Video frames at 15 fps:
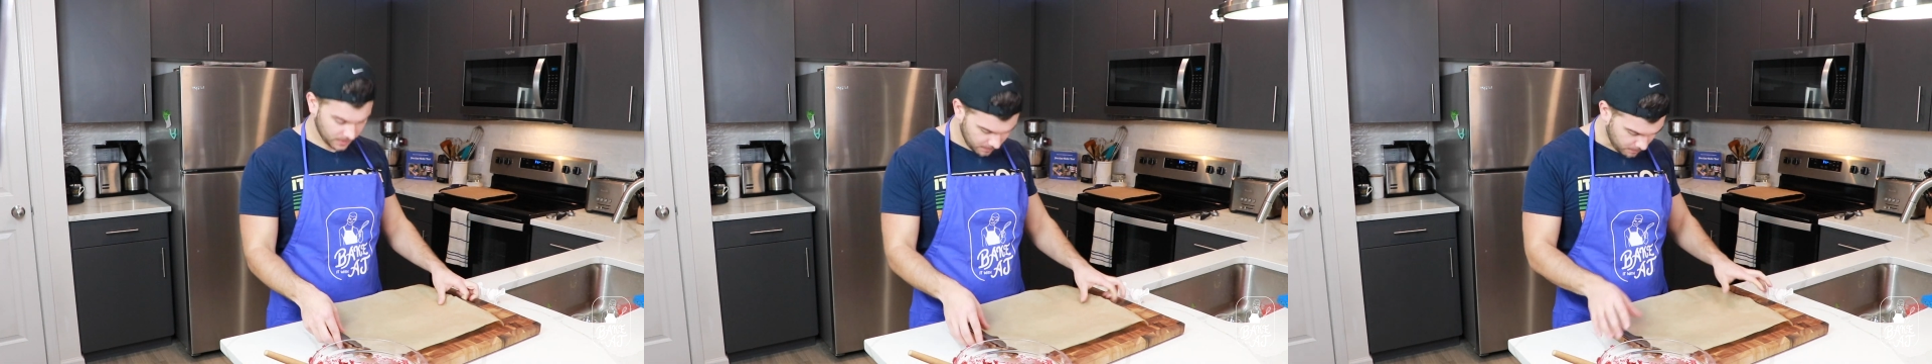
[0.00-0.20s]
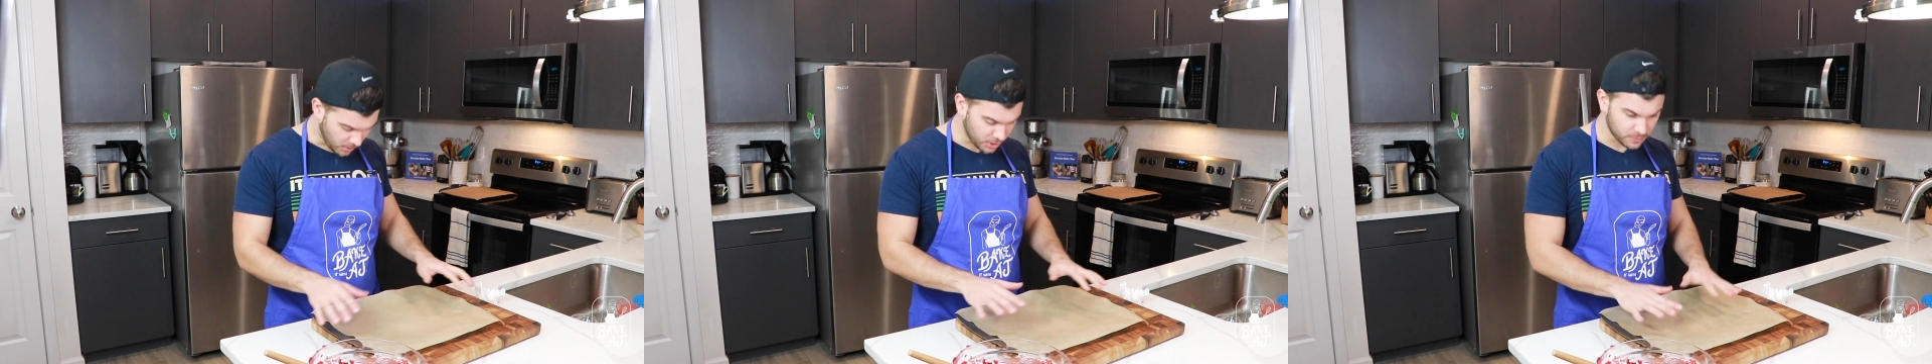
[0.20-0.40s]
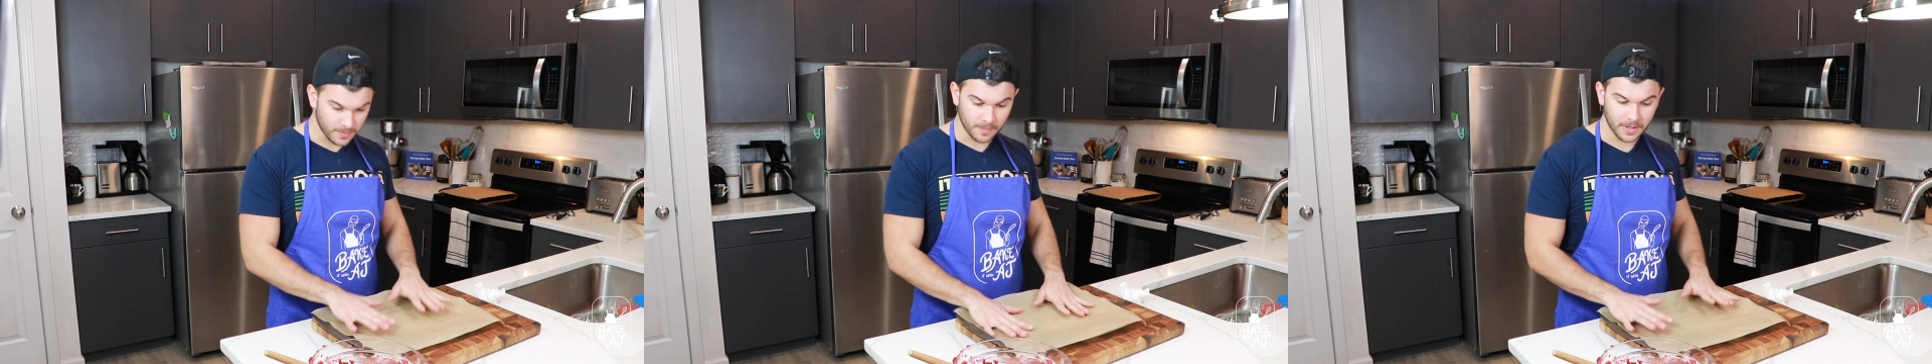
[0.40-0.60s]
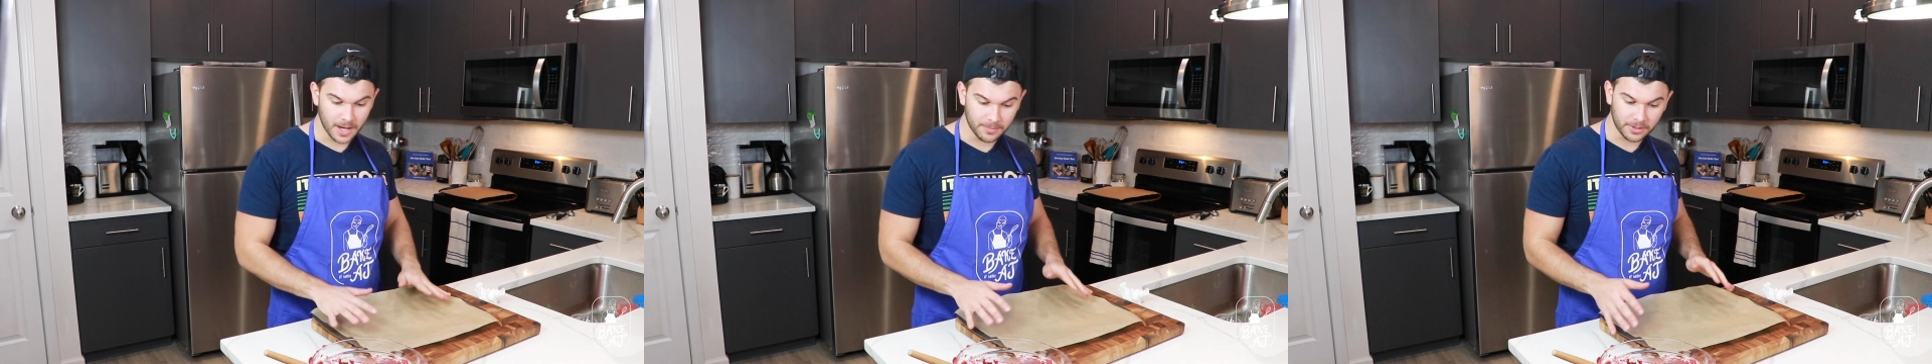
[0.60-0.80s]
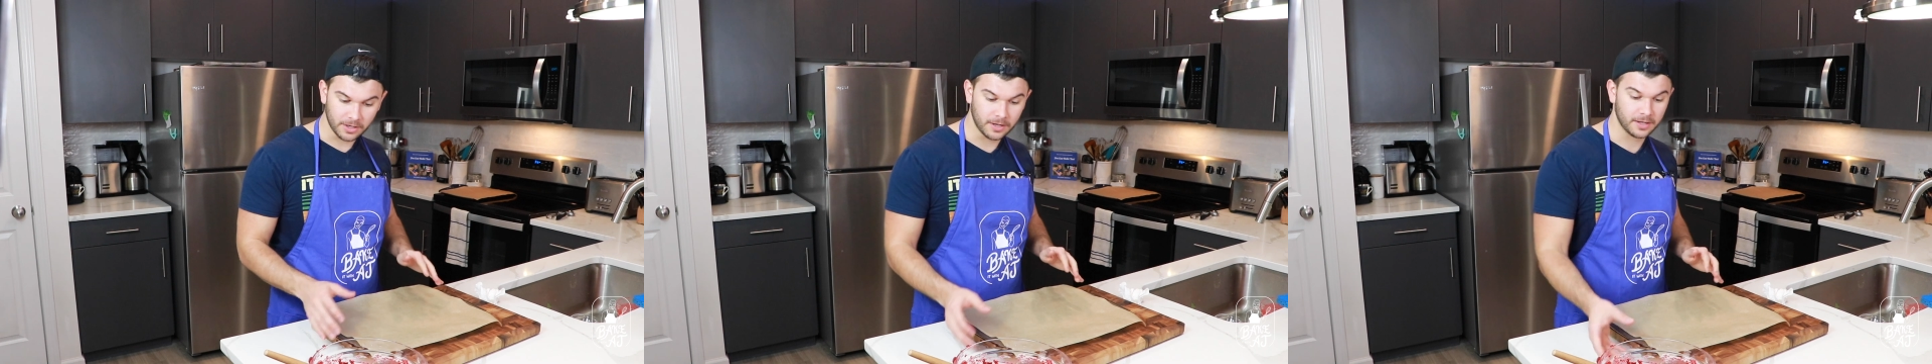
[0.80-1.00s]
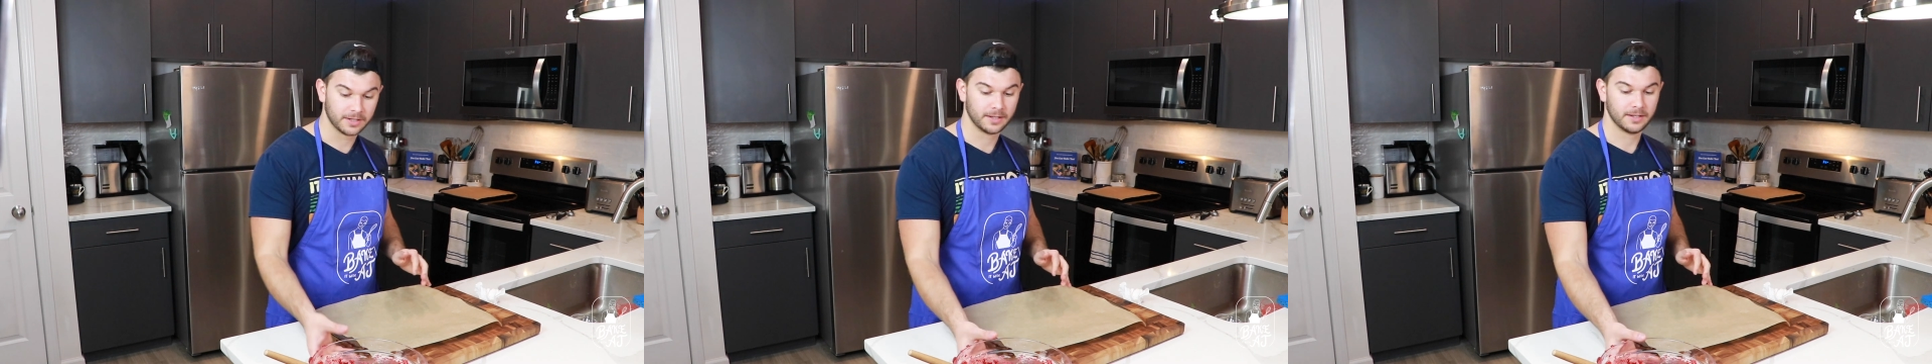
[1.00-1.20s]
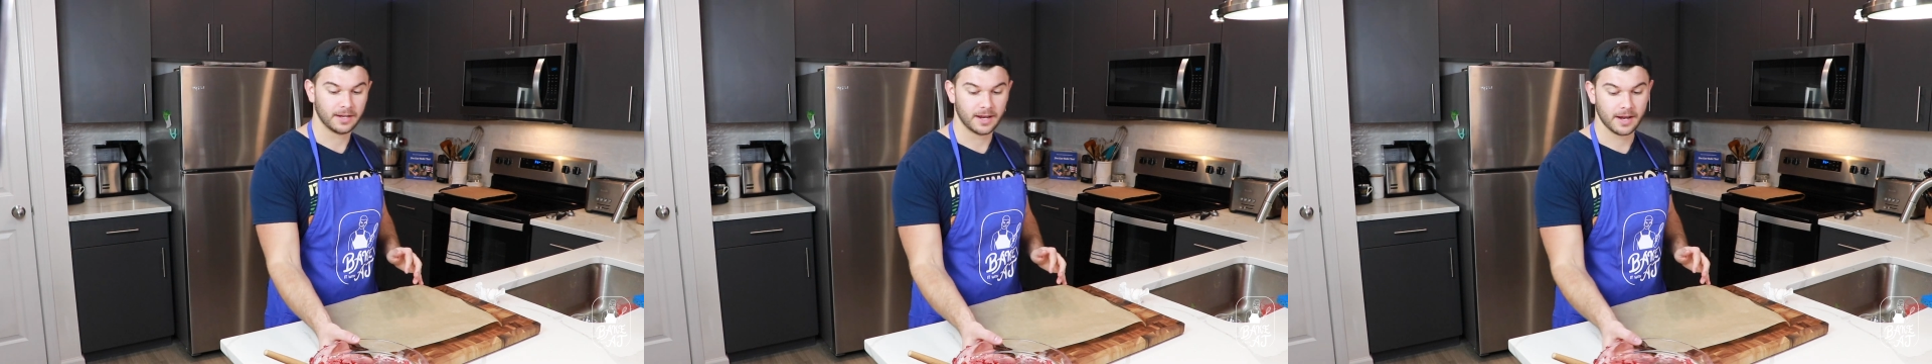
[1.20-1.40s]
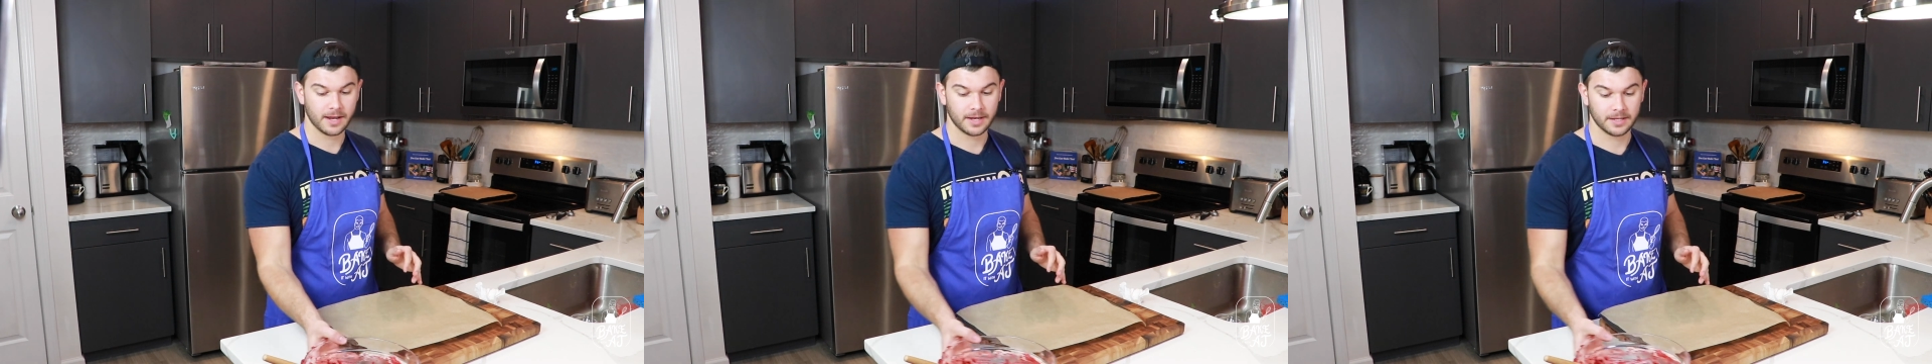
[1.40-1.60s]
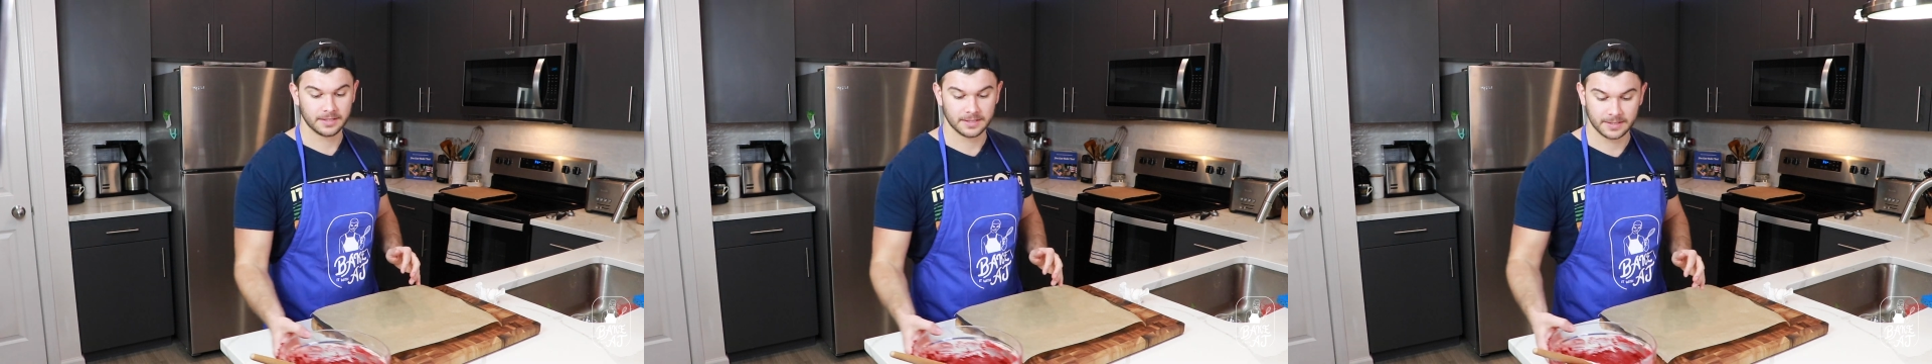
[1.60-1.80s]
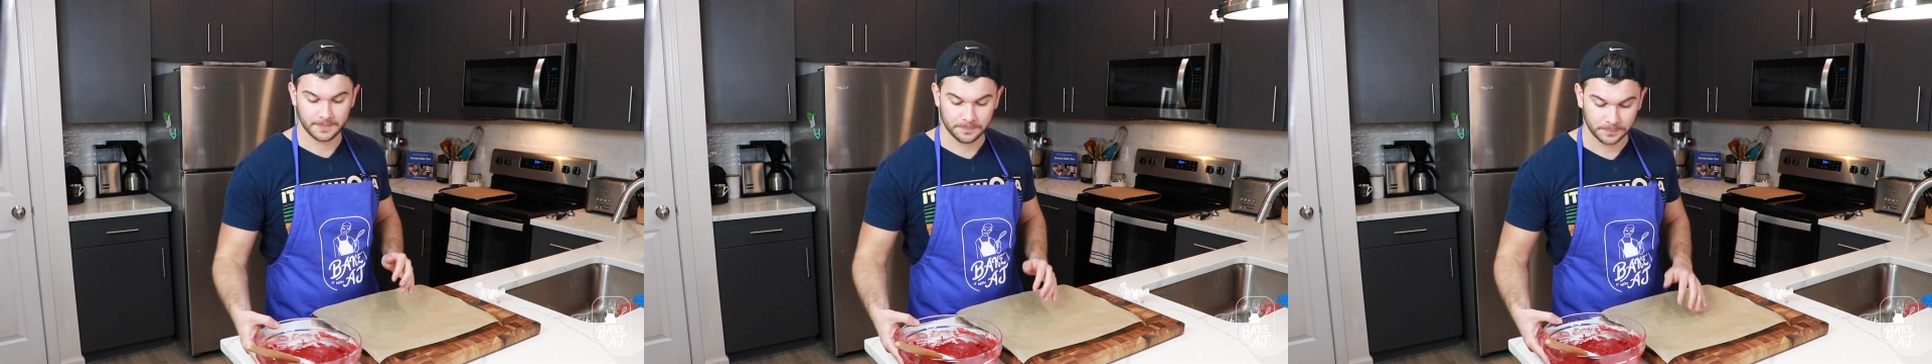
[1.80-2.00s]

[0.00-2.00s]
parchment paper on it, and